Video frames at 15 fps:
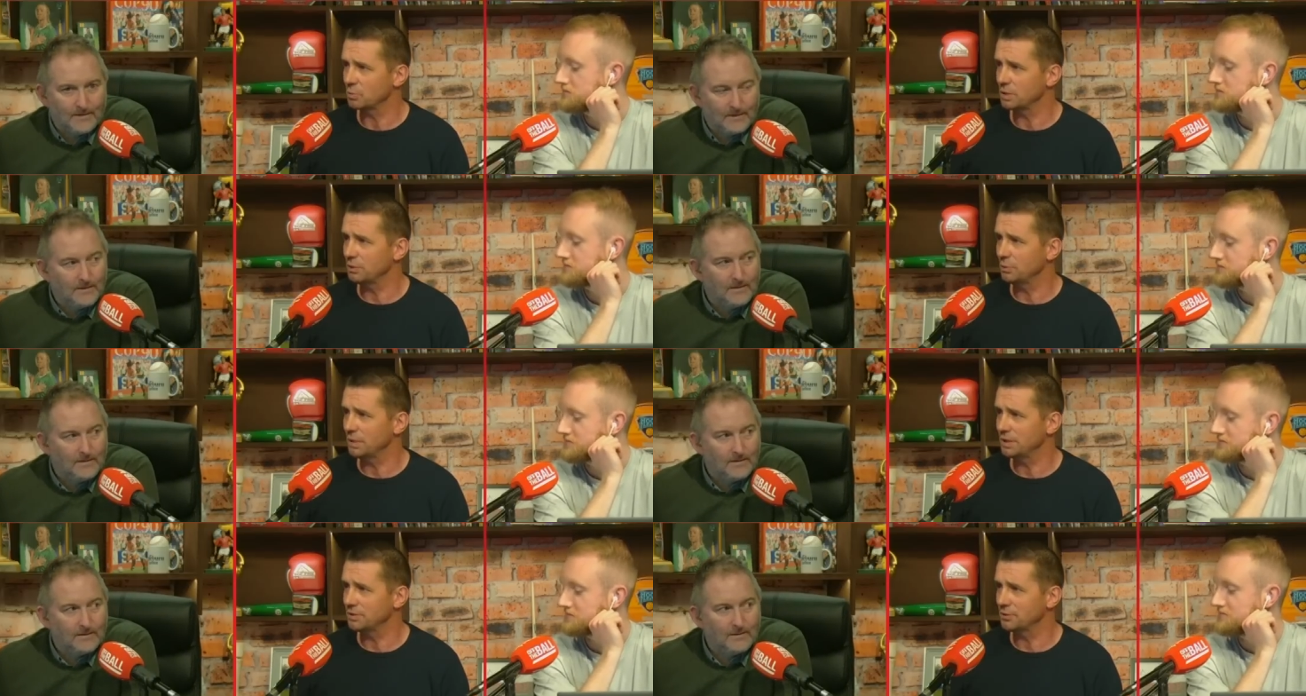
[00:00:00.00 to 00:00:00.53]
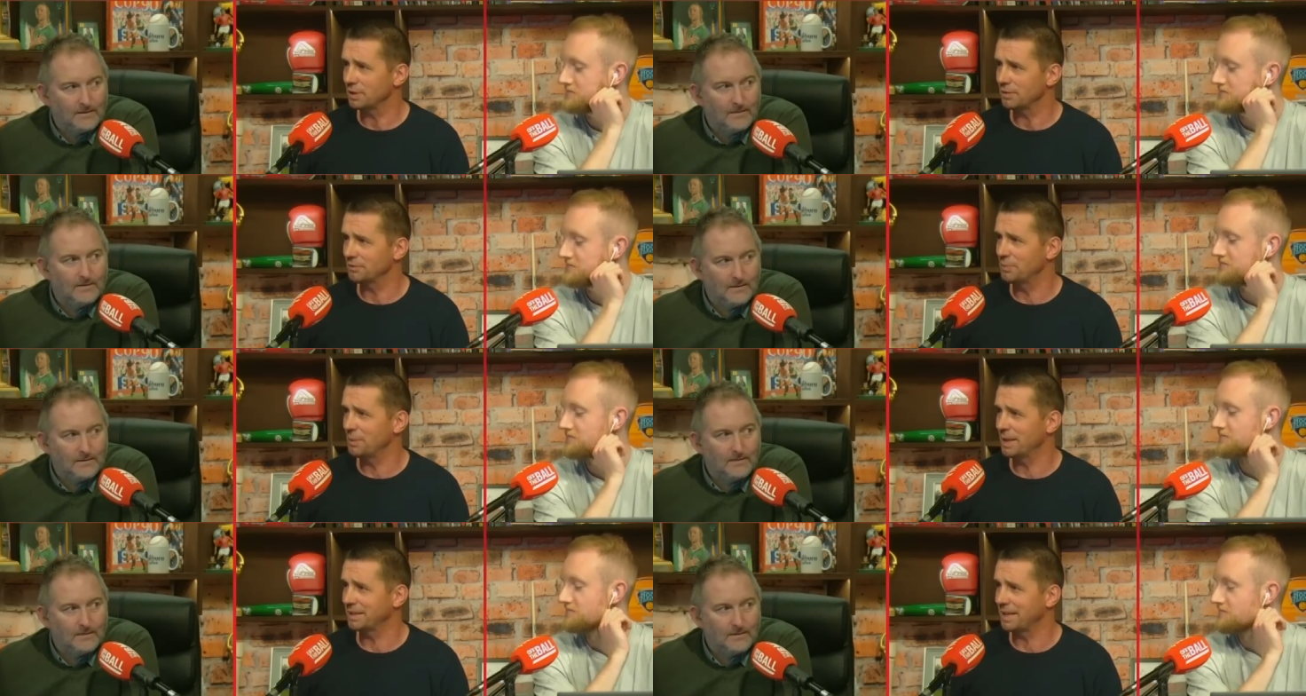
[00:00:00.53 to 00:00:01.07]
Speaker 1: When do Leinster have
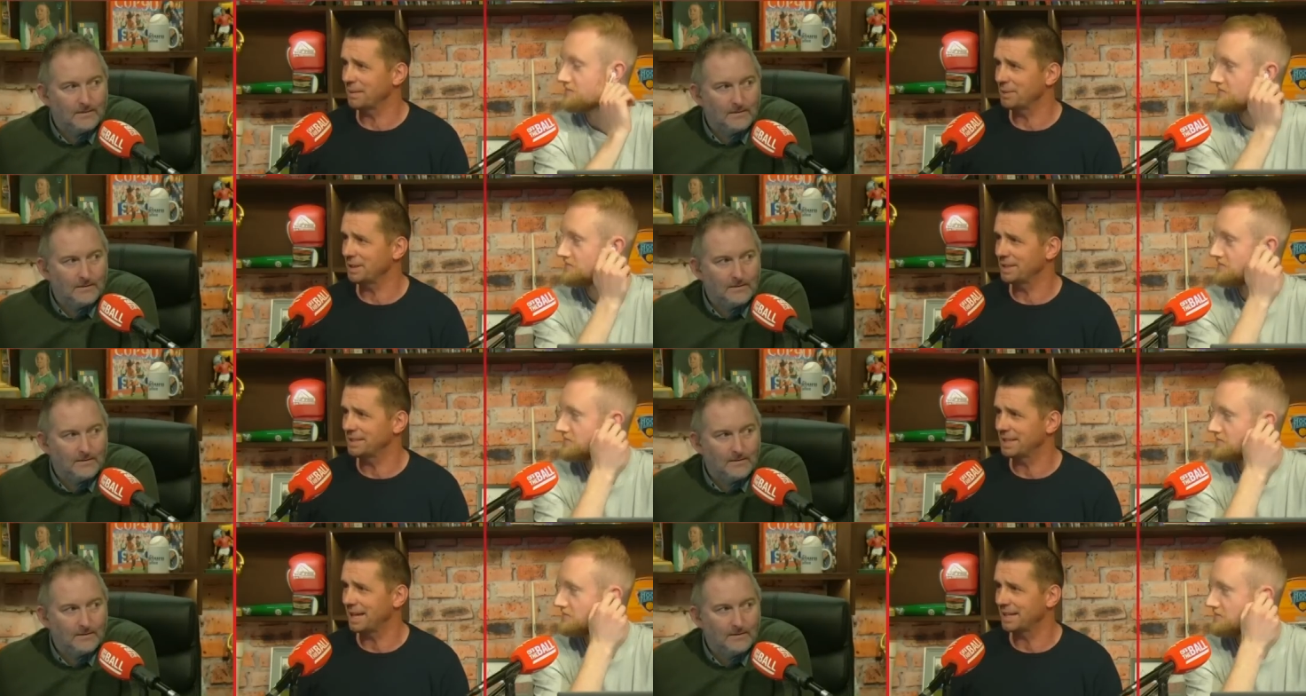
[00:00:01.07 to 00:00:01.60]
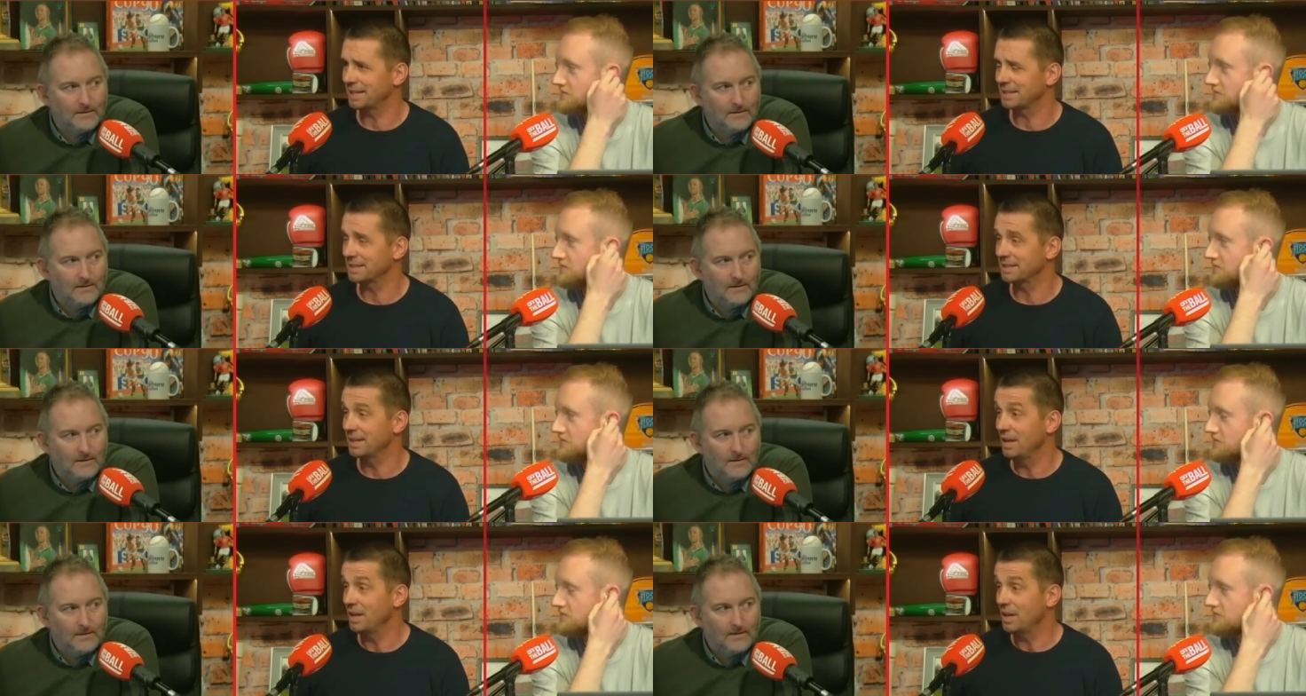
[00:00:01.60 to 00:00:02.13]
to make that many
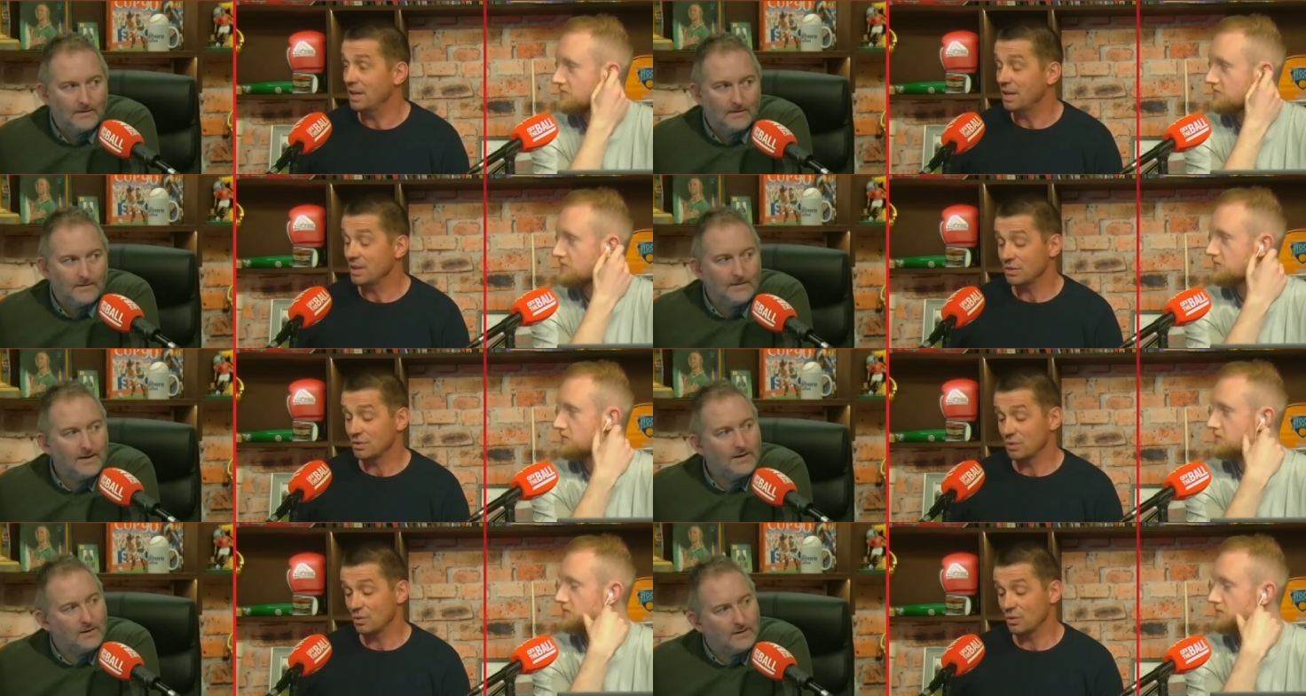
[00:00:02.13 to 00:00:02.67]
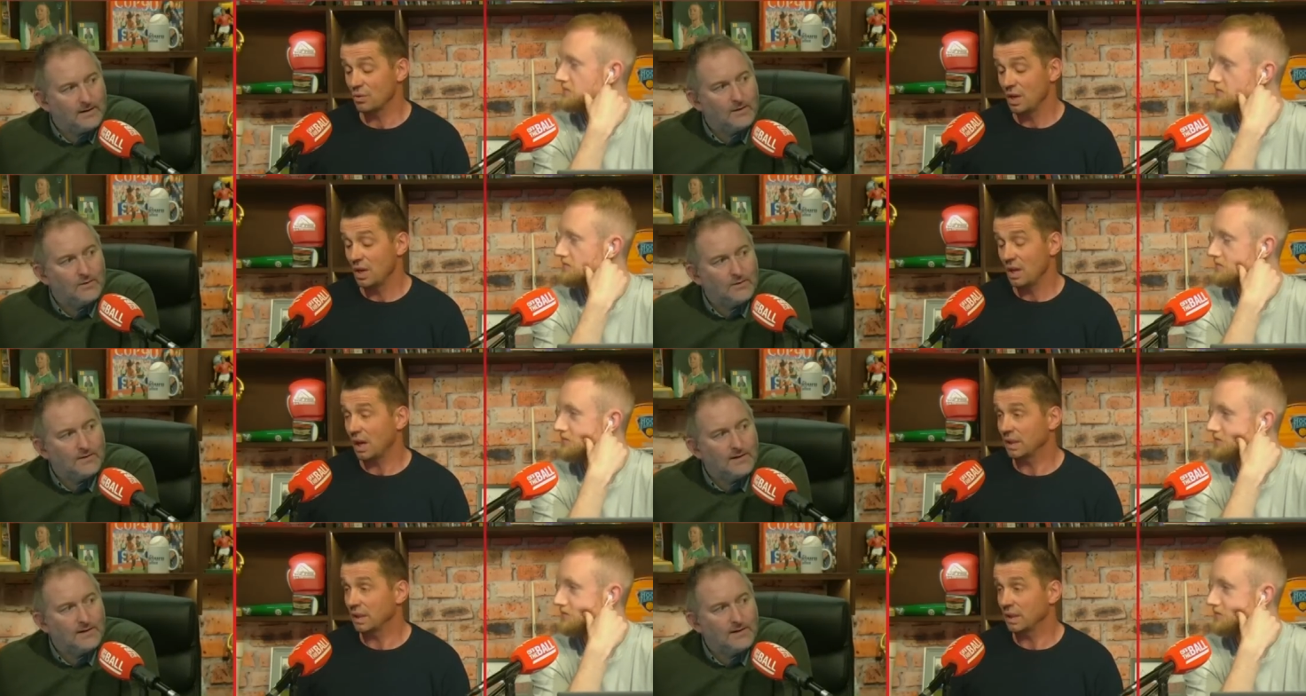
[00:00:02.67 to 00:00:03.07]
tackles? So they couldn't